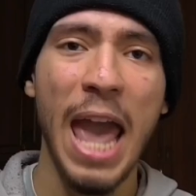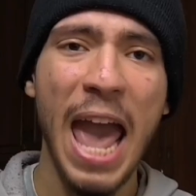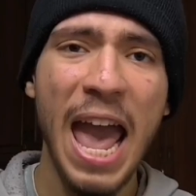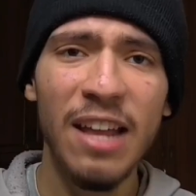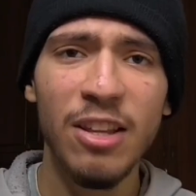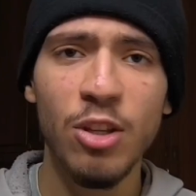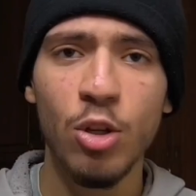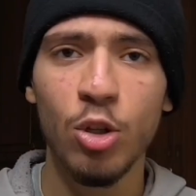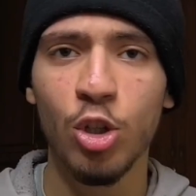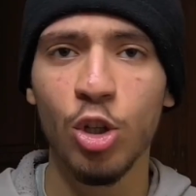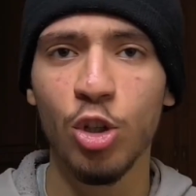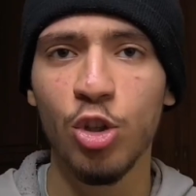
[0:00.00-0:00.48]

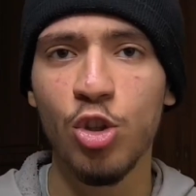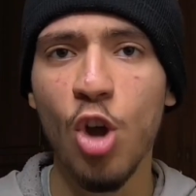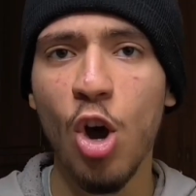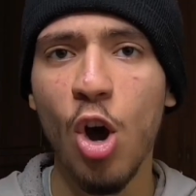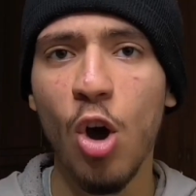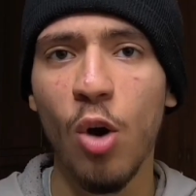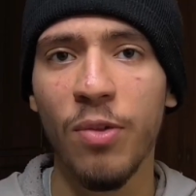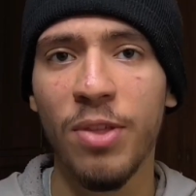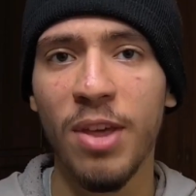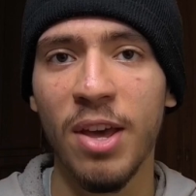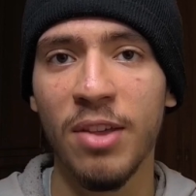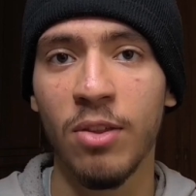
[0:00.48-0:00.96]
And you should
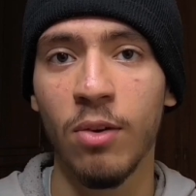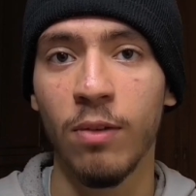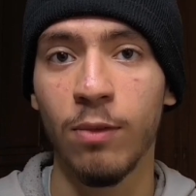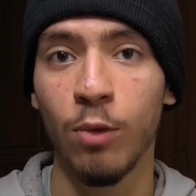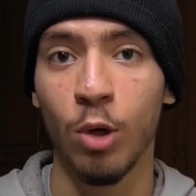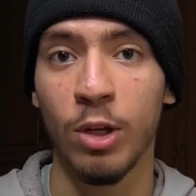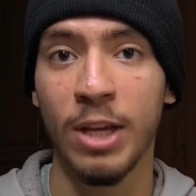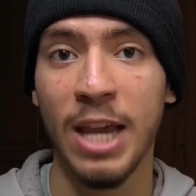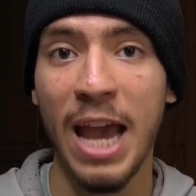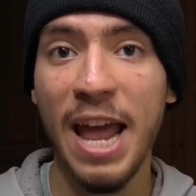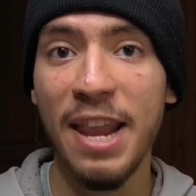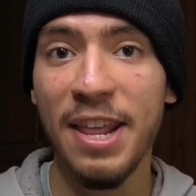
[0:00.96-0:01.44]
know that the
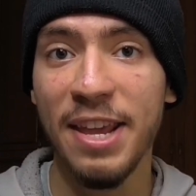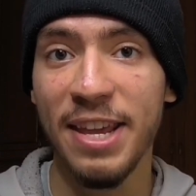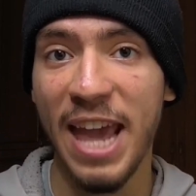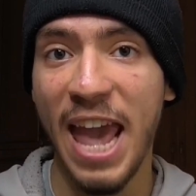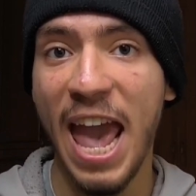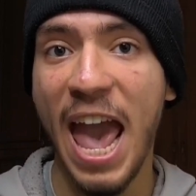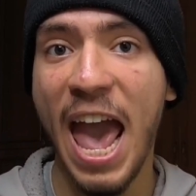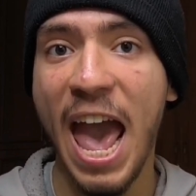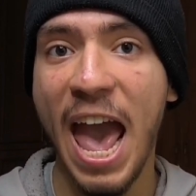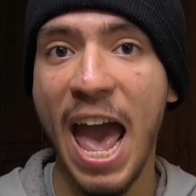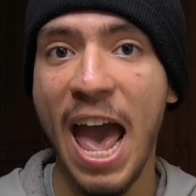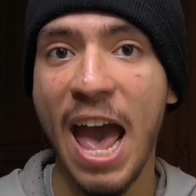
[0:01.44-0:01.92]

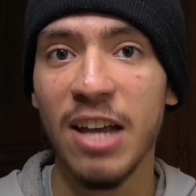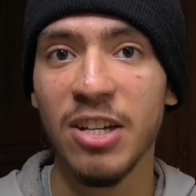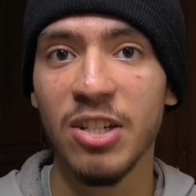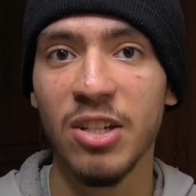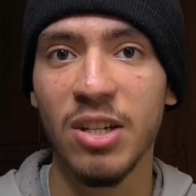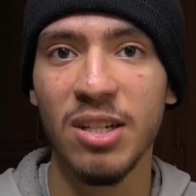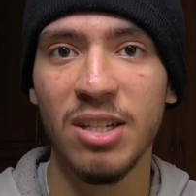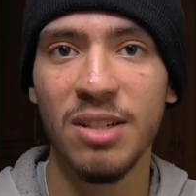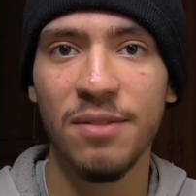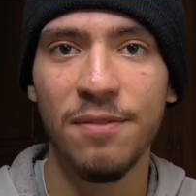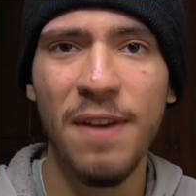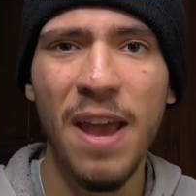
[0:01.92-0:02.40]
volcanic
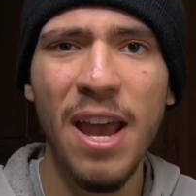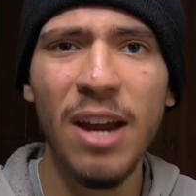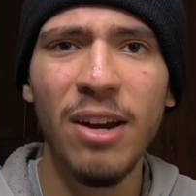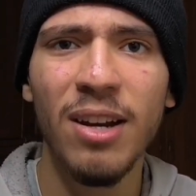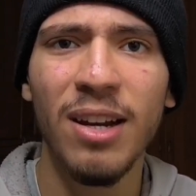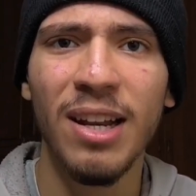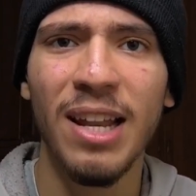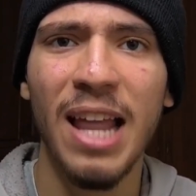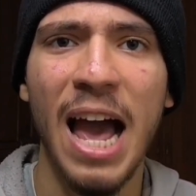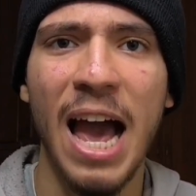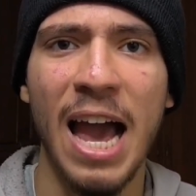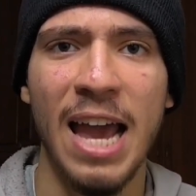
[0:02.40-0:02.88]
ash is
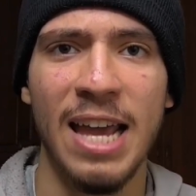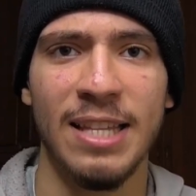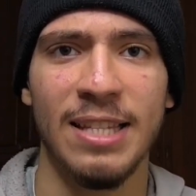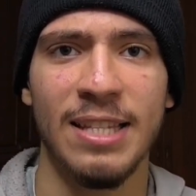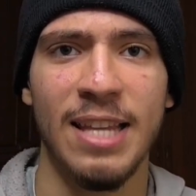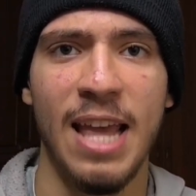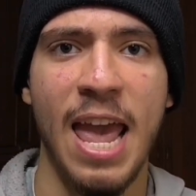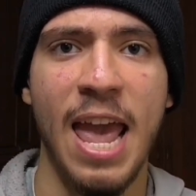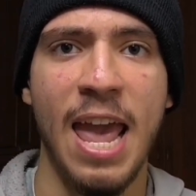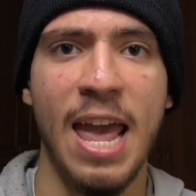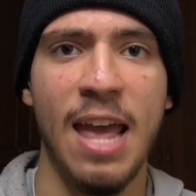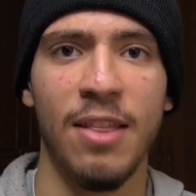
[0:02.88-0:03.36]
very light,
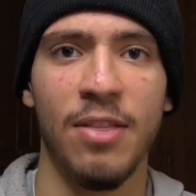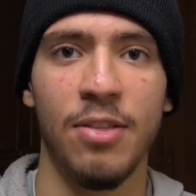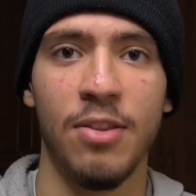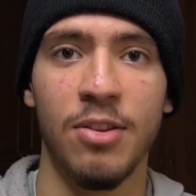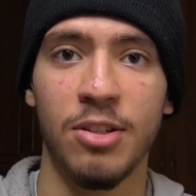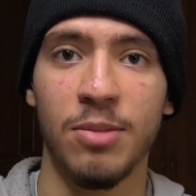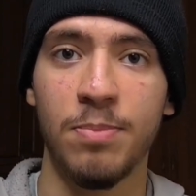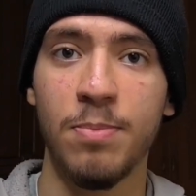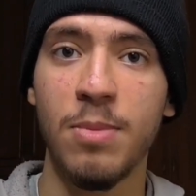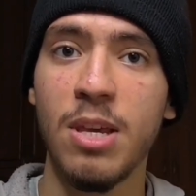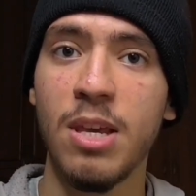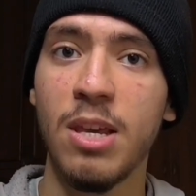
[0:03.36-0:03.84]
and
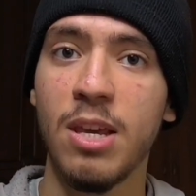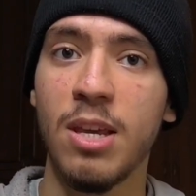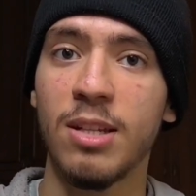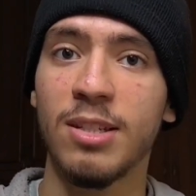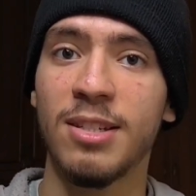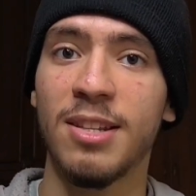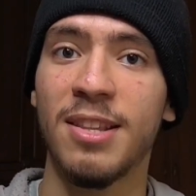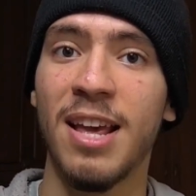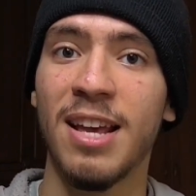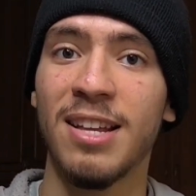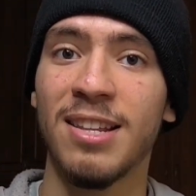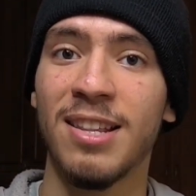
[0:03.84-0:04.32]
this
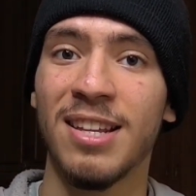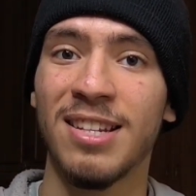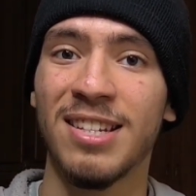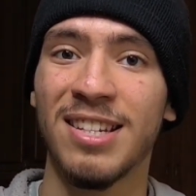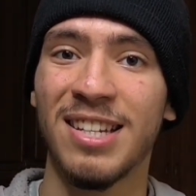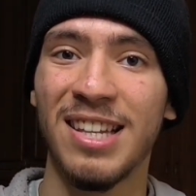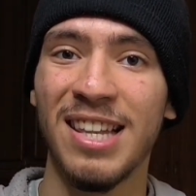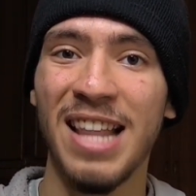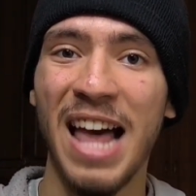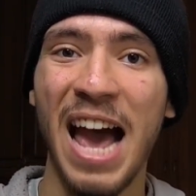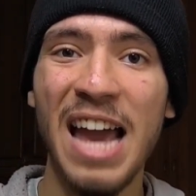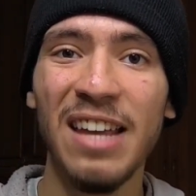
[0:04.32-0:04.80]
means that the
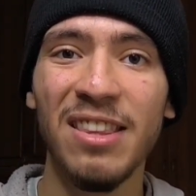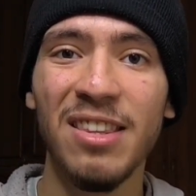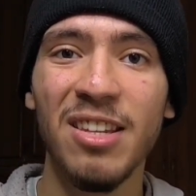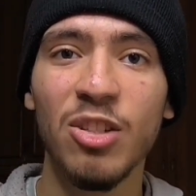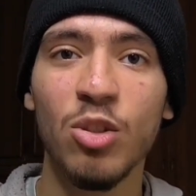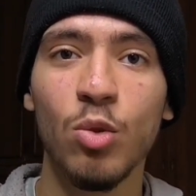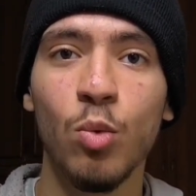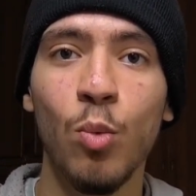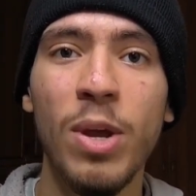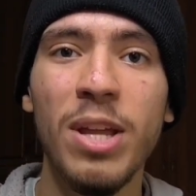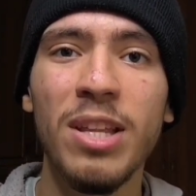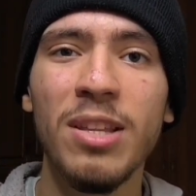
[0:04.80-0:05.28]

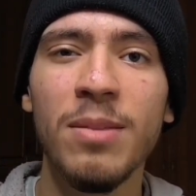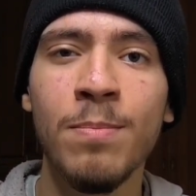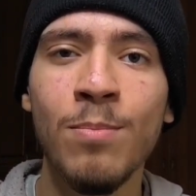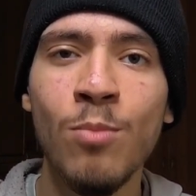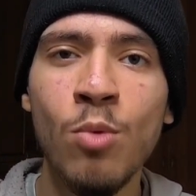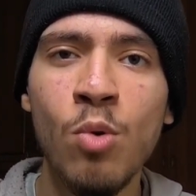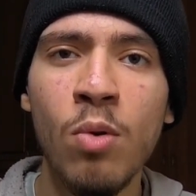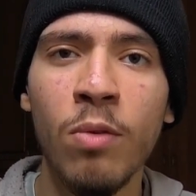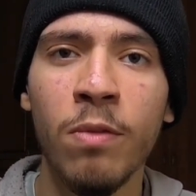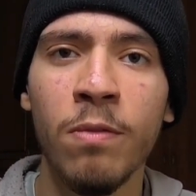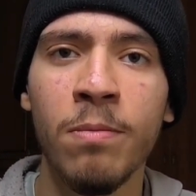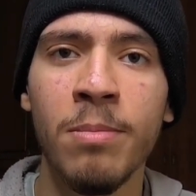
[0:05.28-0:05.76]
slightest wind
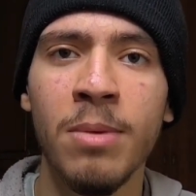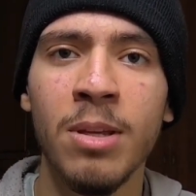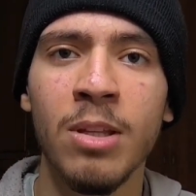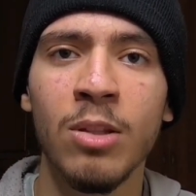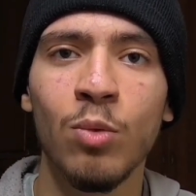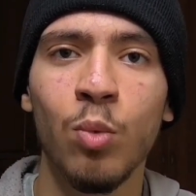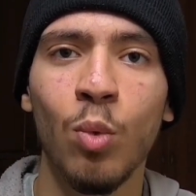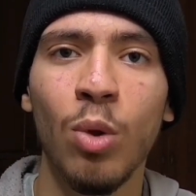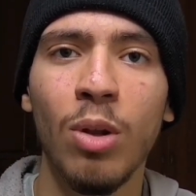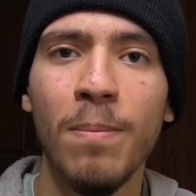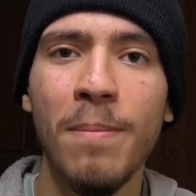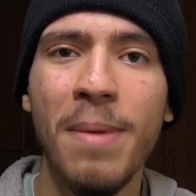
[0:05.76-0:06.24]

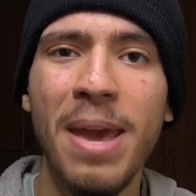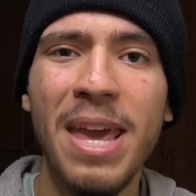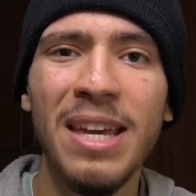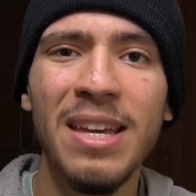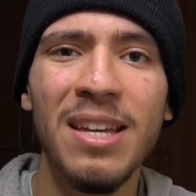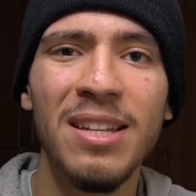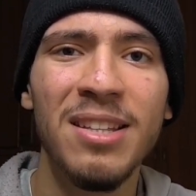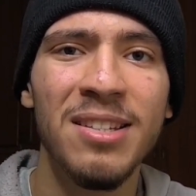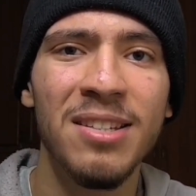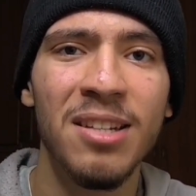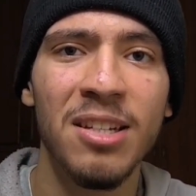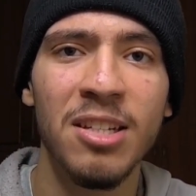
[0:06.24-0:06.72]
movement will
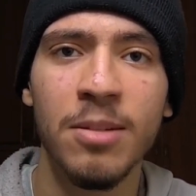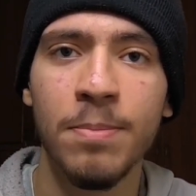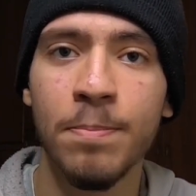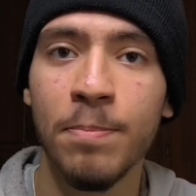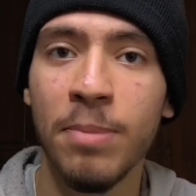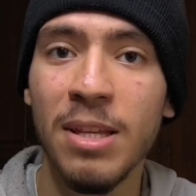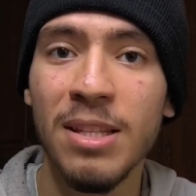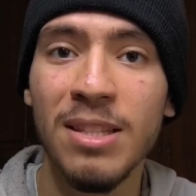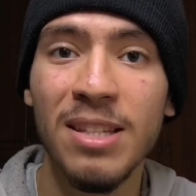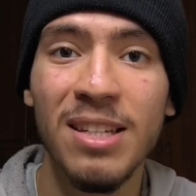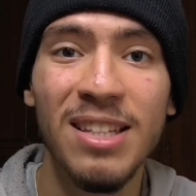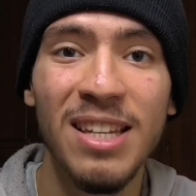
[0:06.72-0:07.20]
make it
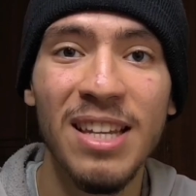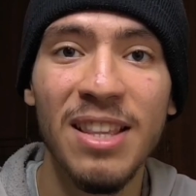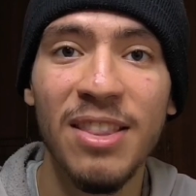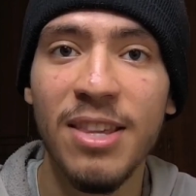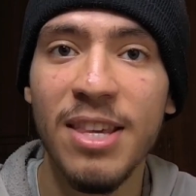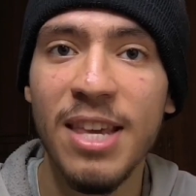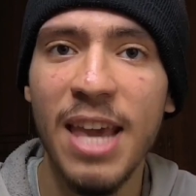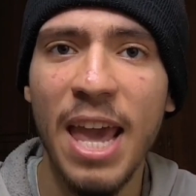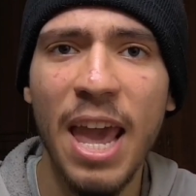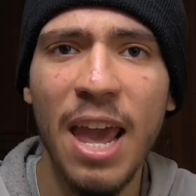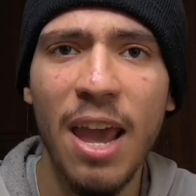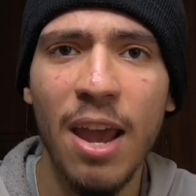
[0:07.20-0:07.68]
suspended
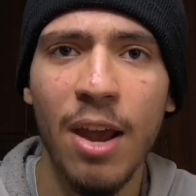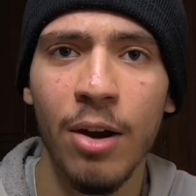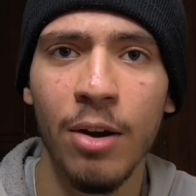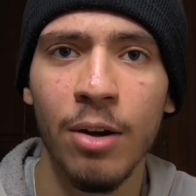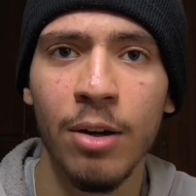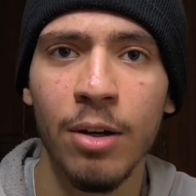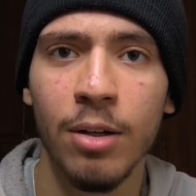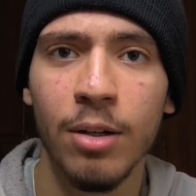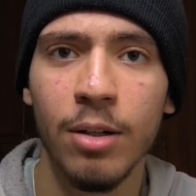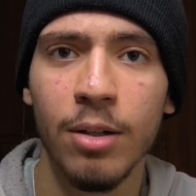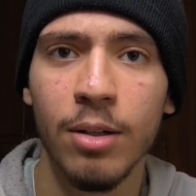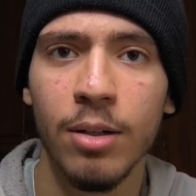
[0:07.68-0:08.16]
in the
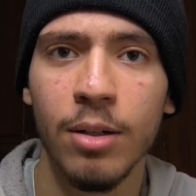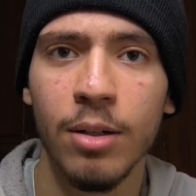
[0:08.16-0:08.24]
air.